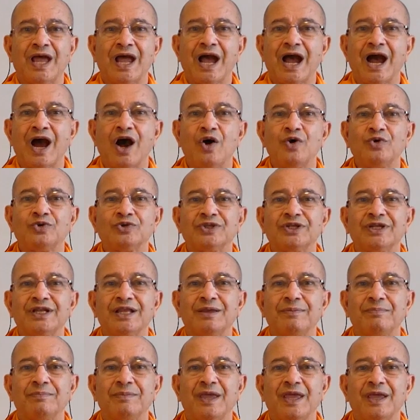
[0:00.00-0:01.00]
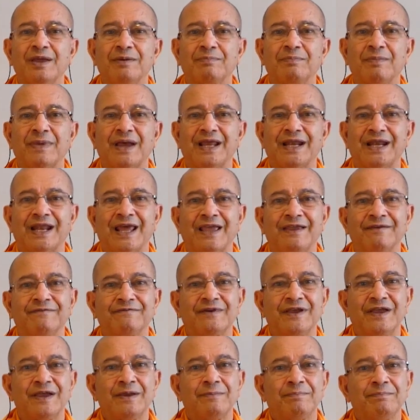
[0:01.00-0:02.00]
How shall I make my life
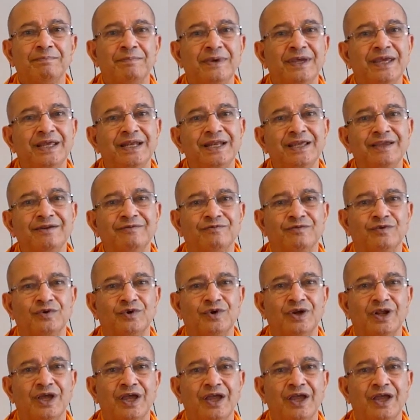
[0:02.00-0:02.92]
meaningful?